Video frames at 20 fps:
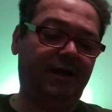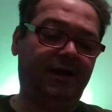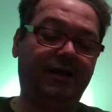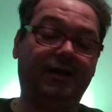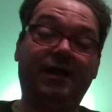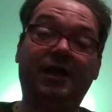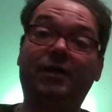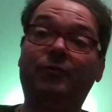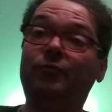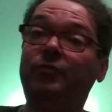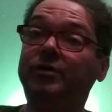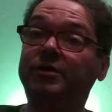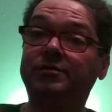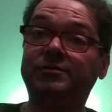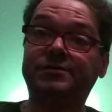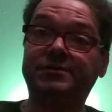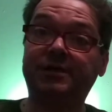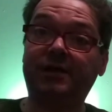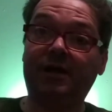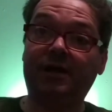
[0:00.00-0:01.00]
and again, we're
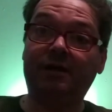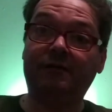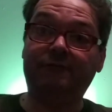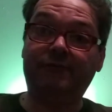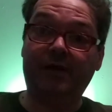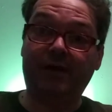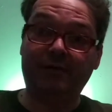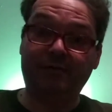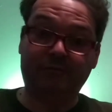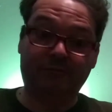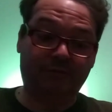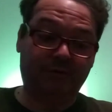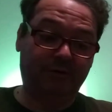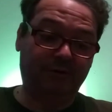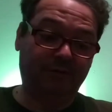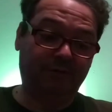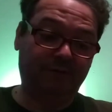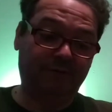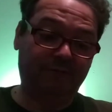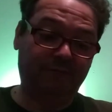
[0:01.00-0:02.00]
using a Van
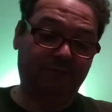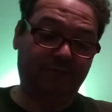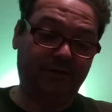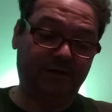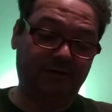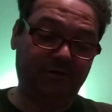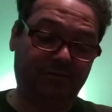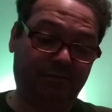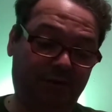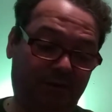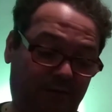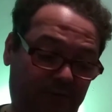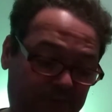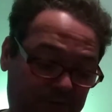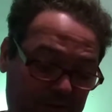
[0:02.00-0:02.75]
Doren V12